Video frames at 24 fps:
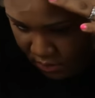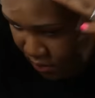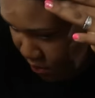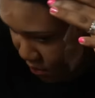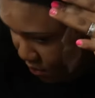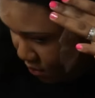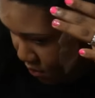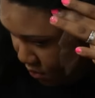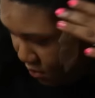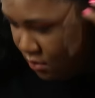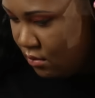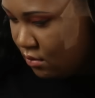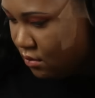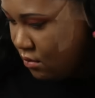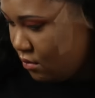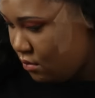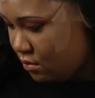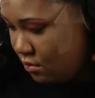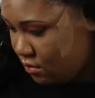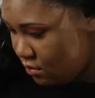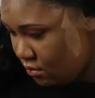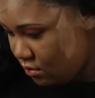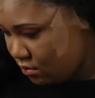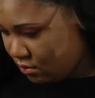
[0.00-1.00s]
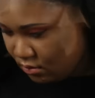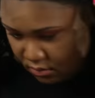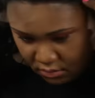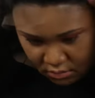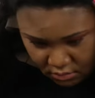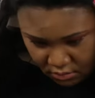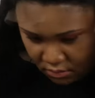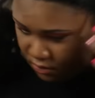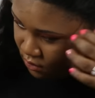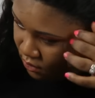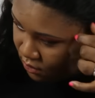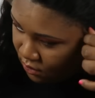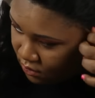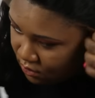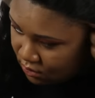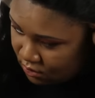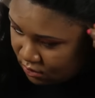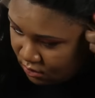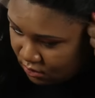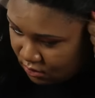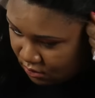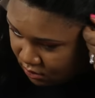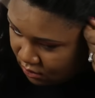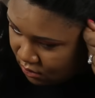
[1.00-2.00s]

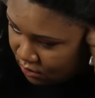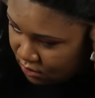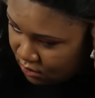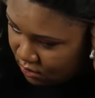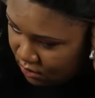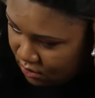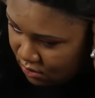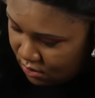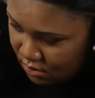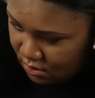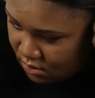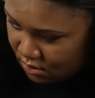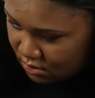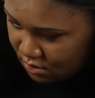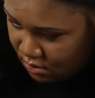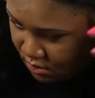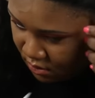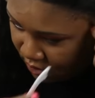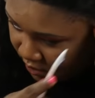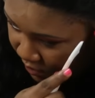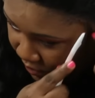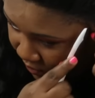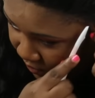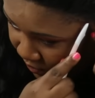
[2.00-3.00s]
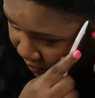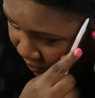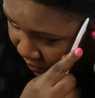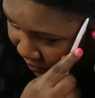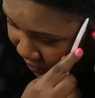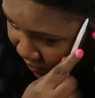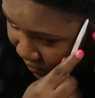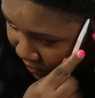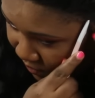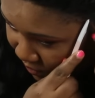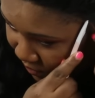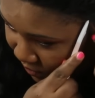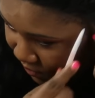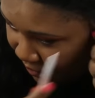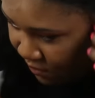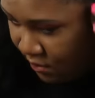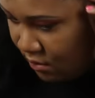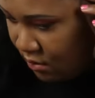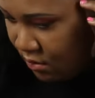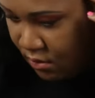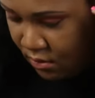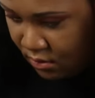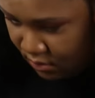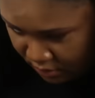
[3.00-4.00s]

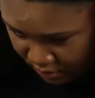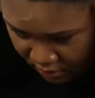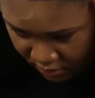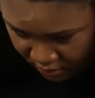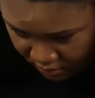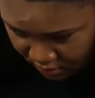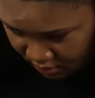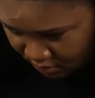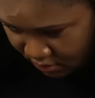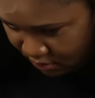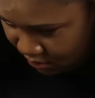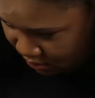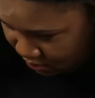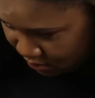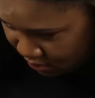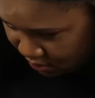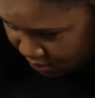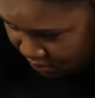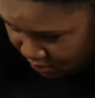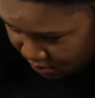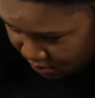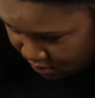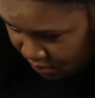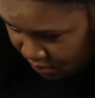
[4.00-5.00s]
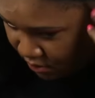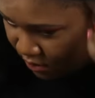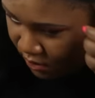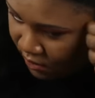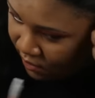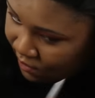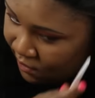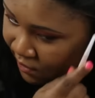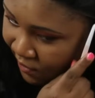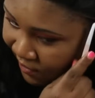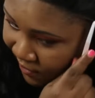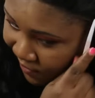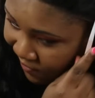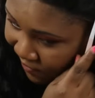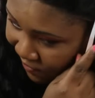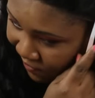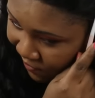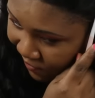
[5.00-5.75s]
[no speech]